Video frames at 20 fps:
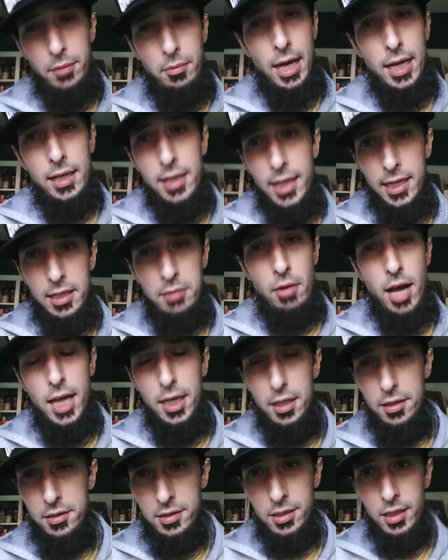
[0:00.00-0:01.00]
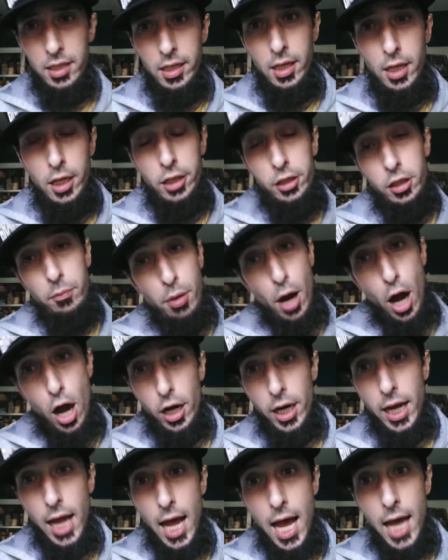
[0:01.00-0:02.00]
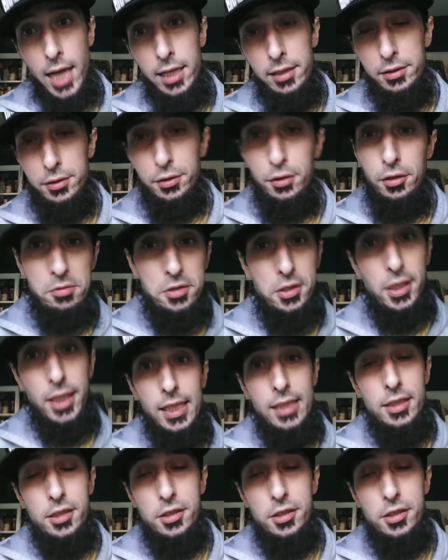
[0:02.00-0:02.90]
by Danny Myers, the bar god, you know what I'm saying?